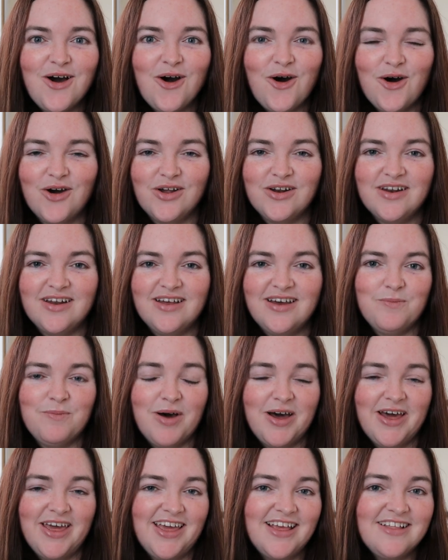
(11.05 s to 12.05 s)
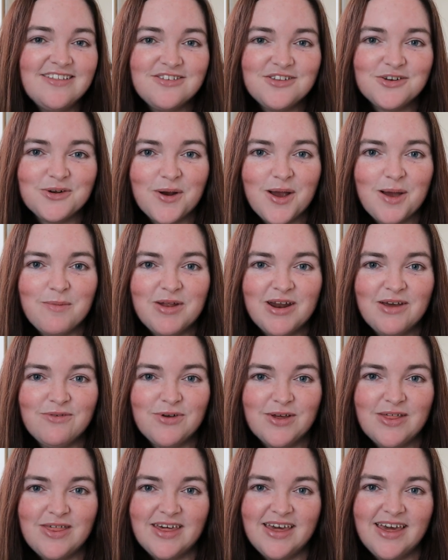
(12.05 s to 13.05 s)
on my Instagram and
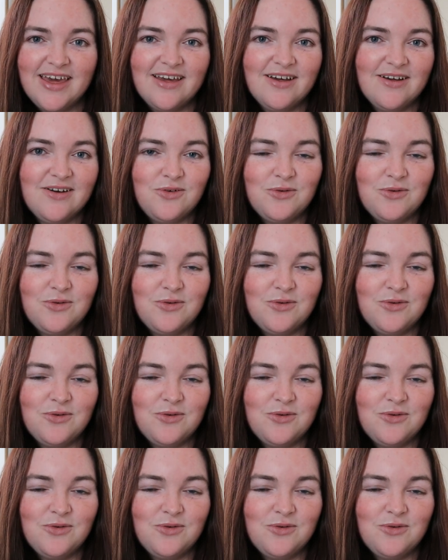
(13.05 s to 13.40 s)
everything,